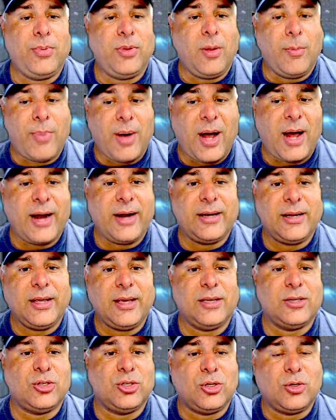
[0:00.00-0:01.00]
are buying
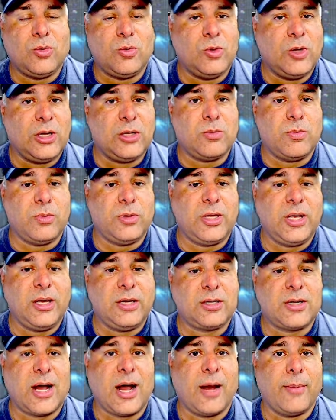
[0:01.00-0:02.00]

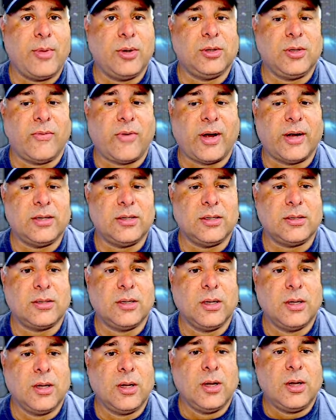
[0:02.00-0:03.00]
these combo devices.
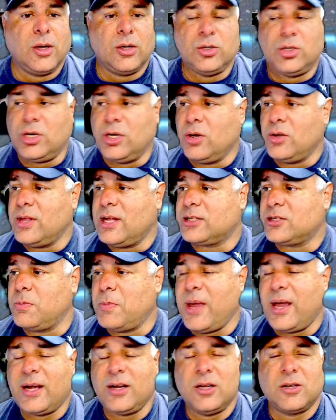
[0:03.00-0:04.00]
GeoNet's
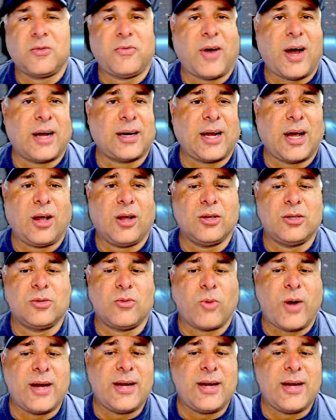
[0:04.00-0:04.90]
making us $5 right